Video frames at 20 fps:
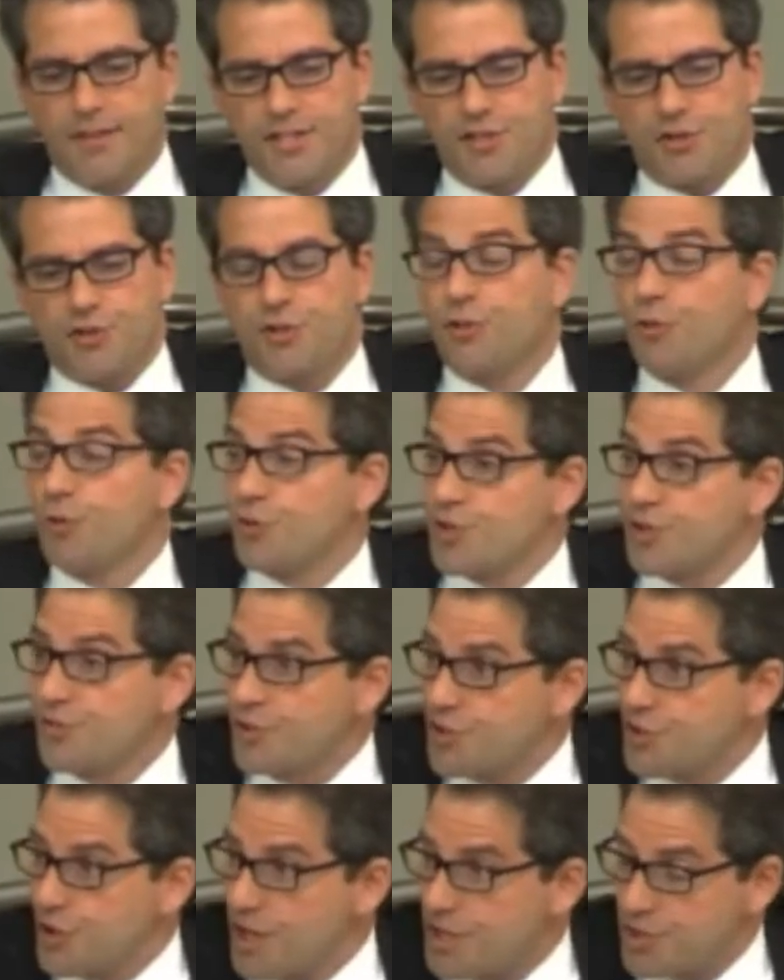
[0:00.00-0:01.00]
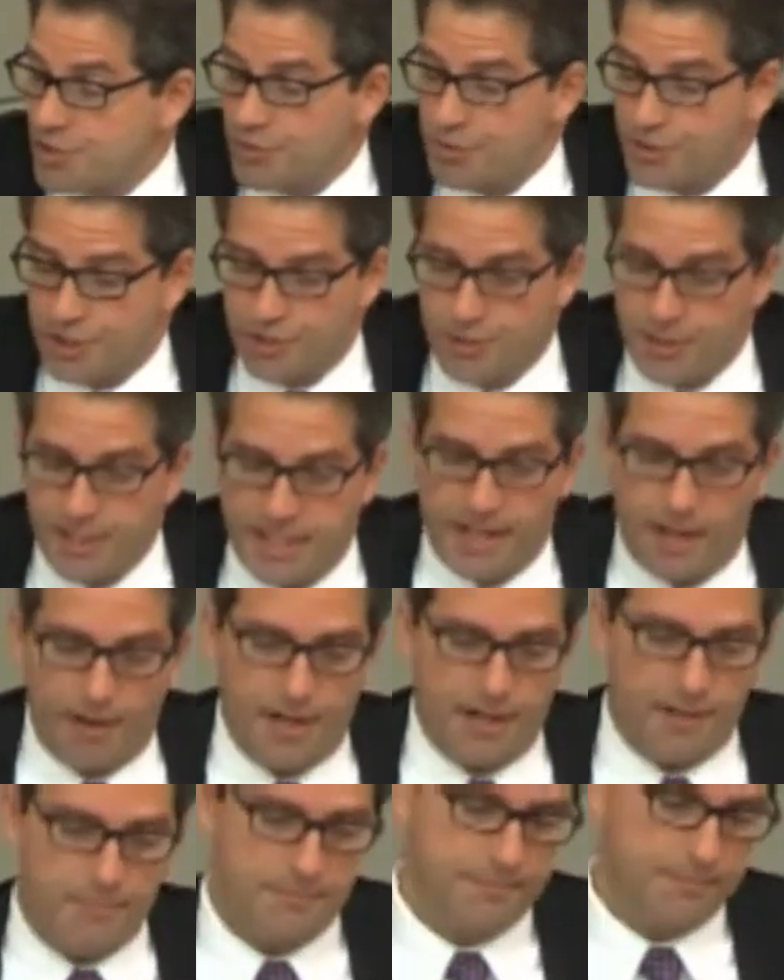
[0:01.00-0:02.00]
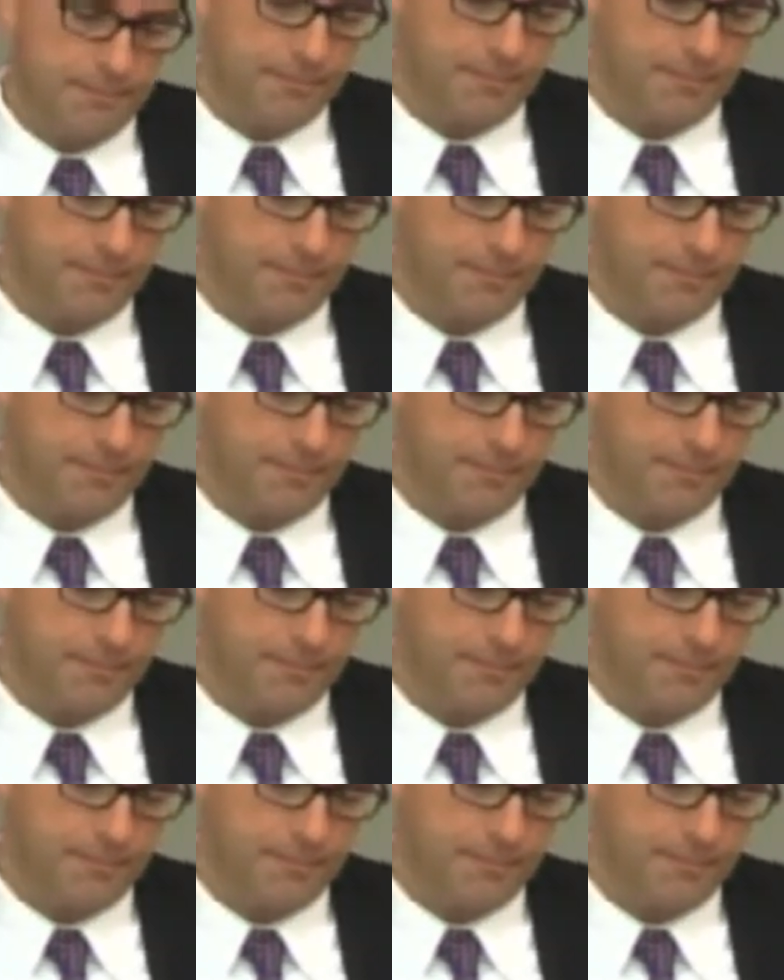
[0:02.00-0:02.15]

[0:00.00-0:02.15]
These are tours of the trestle in the creek area.